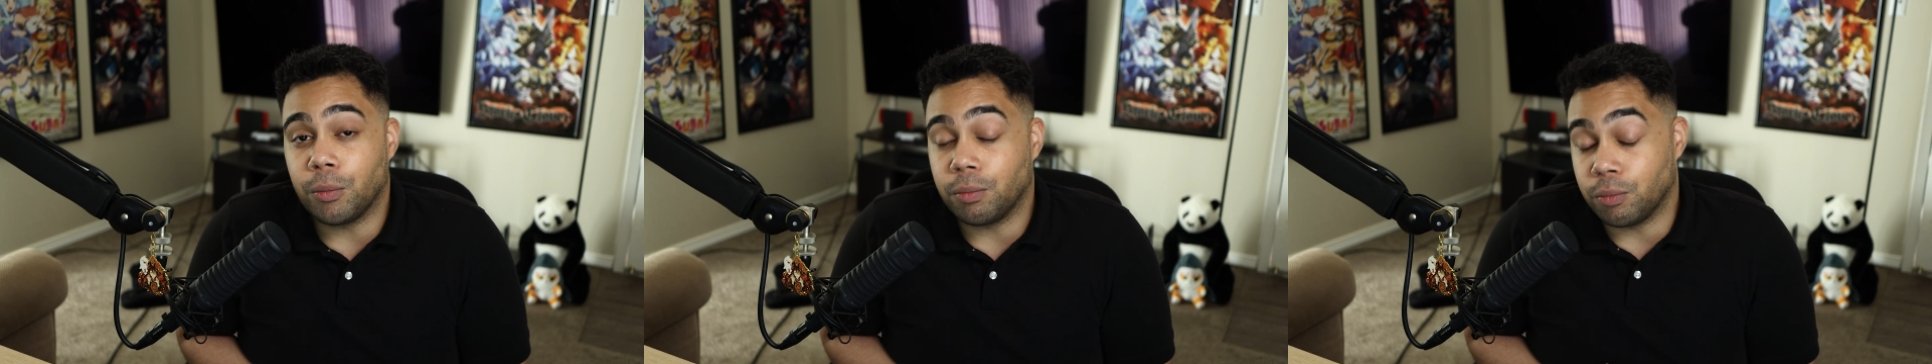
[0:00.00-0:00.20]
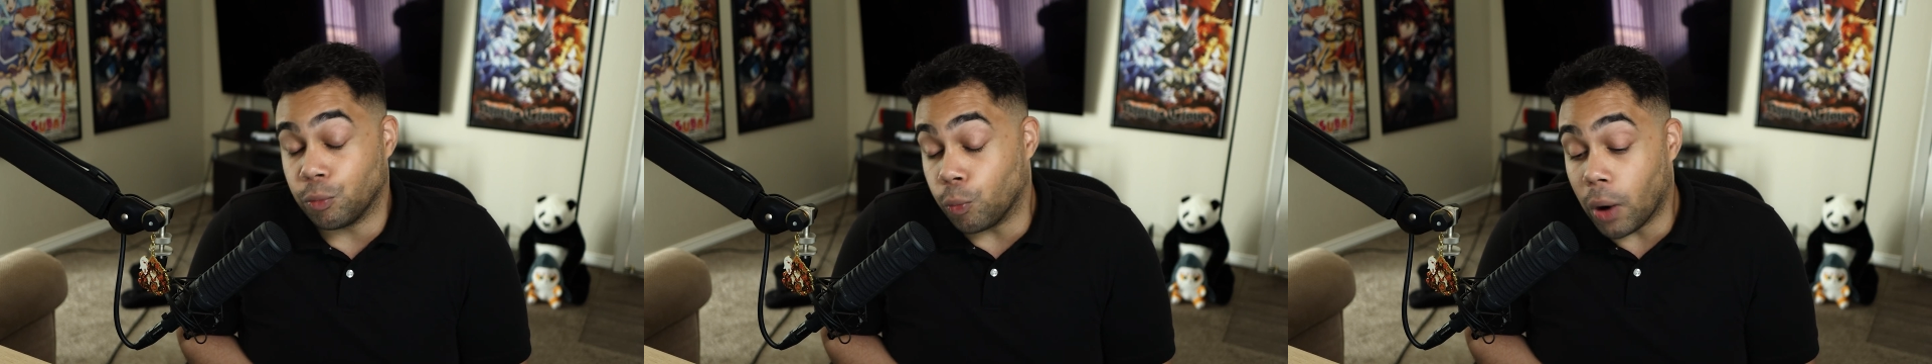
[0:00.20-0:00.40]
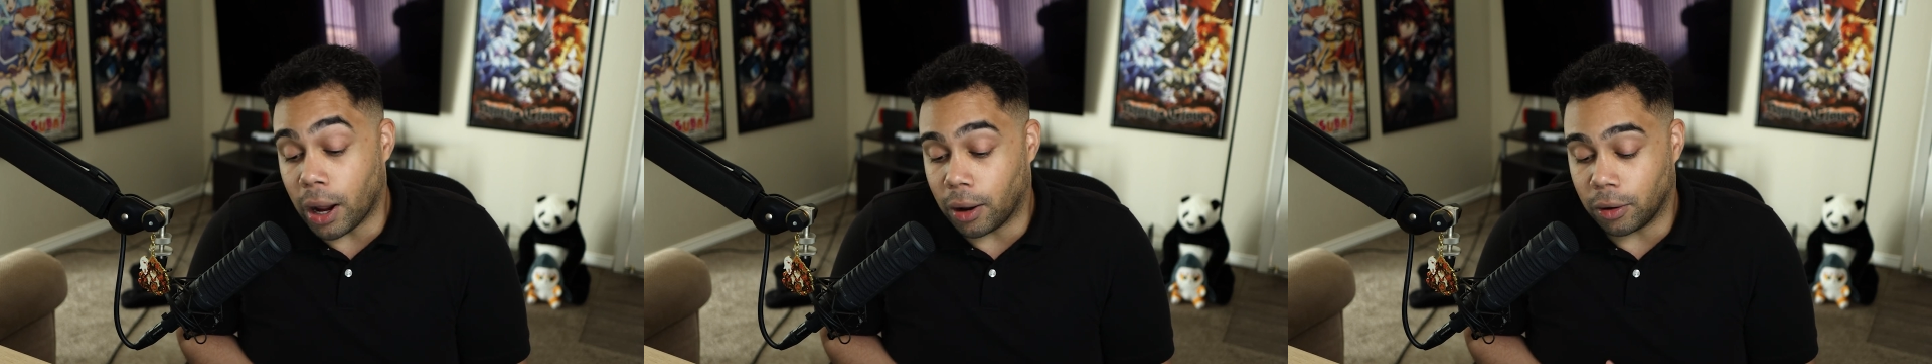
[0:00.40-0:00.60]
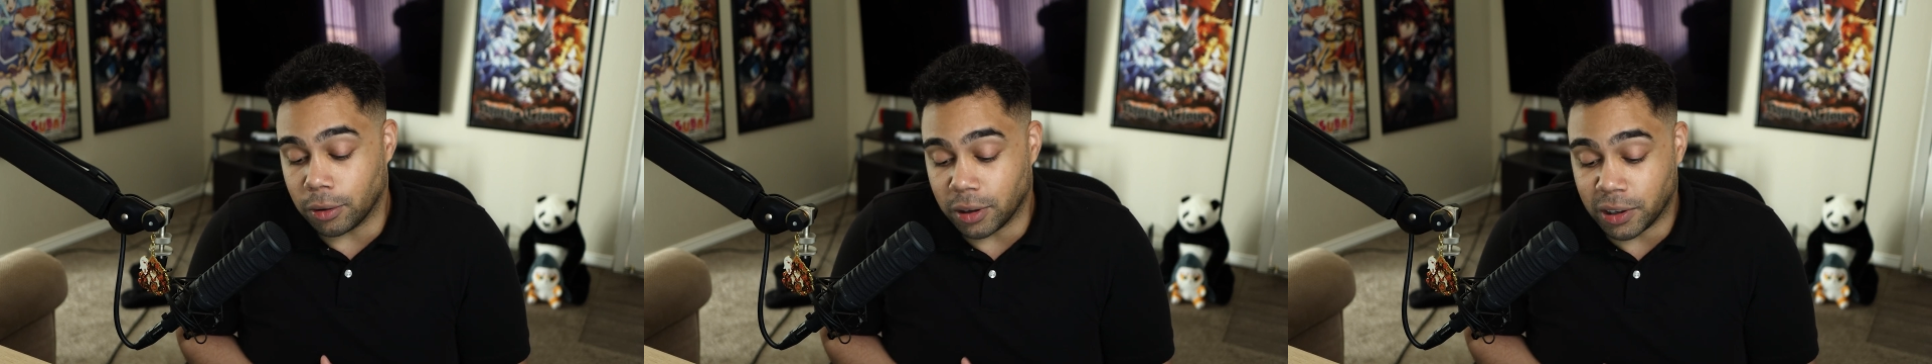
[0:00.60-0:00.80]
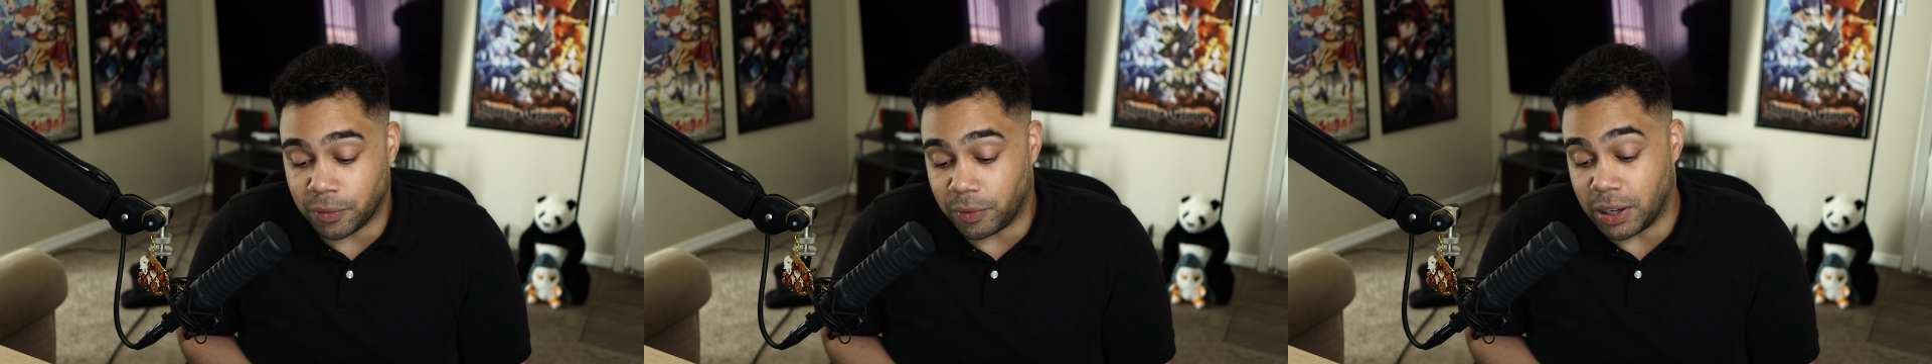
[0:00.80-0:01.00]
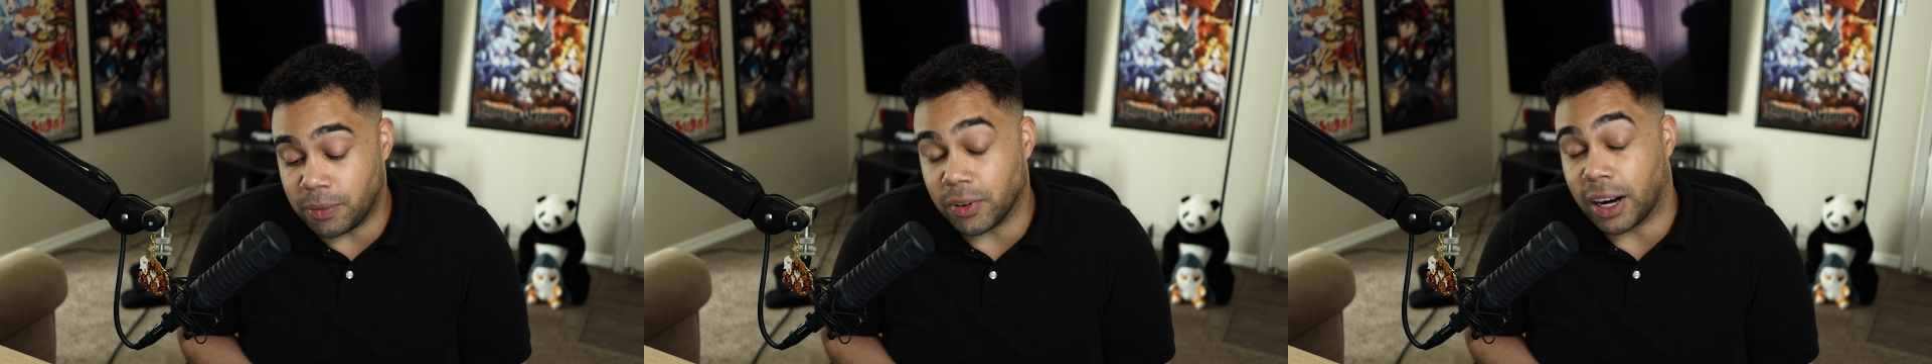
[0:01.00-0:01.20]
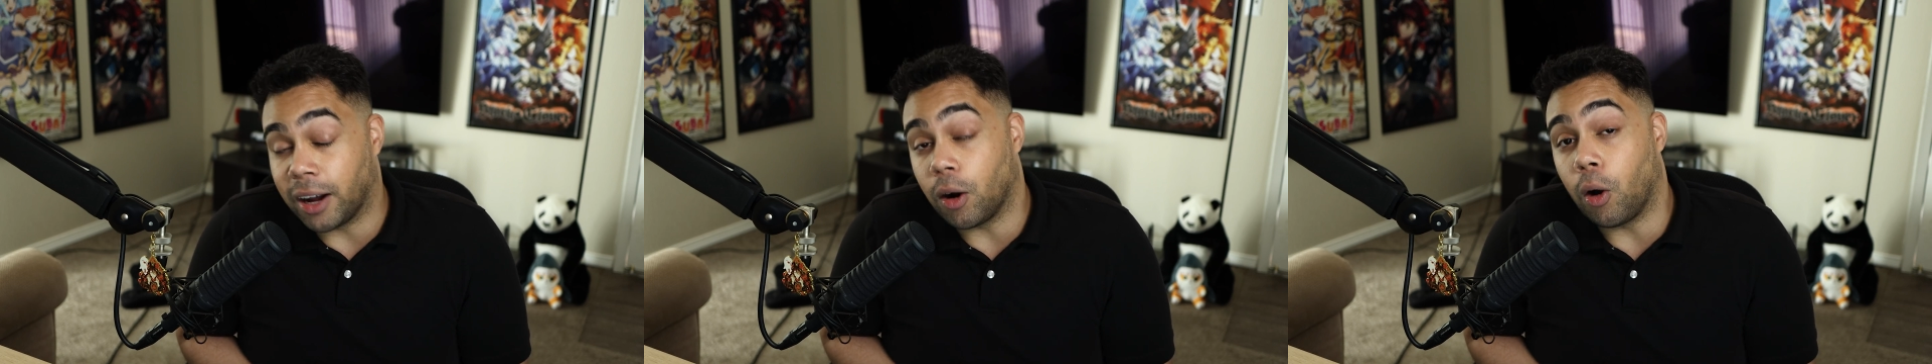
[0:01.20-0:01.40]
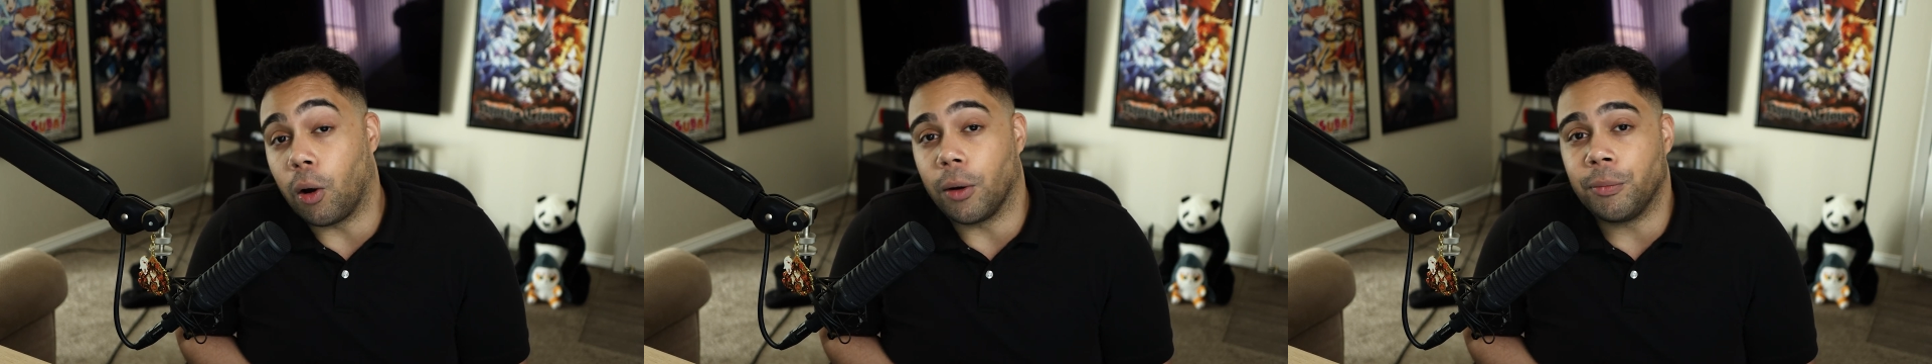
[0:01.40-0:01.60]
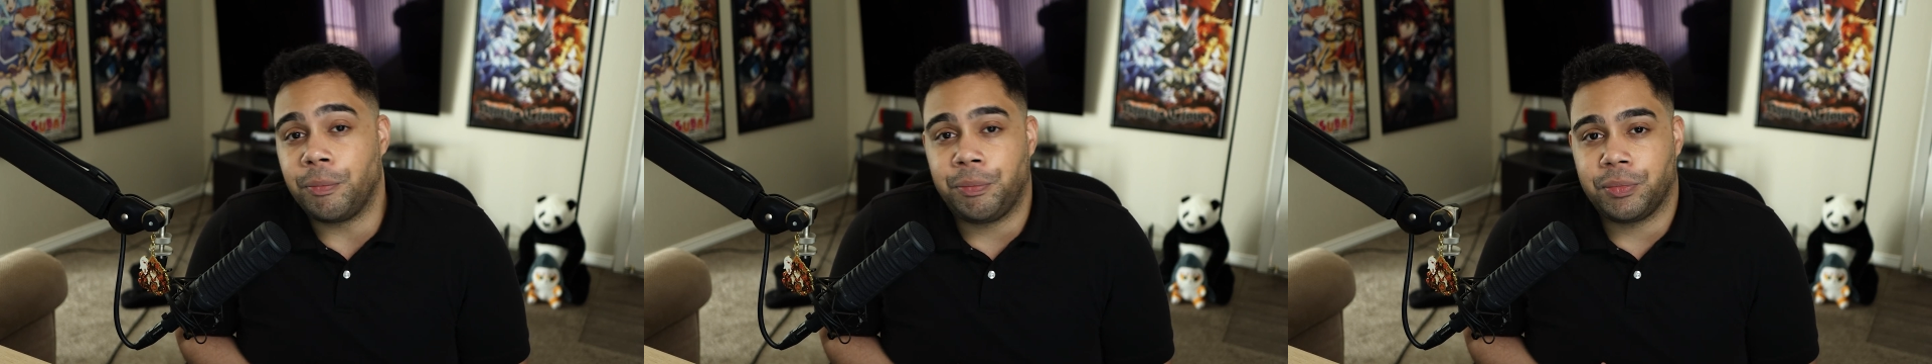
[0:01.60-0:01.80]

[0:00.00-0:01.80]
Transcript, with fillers: well, if even at all.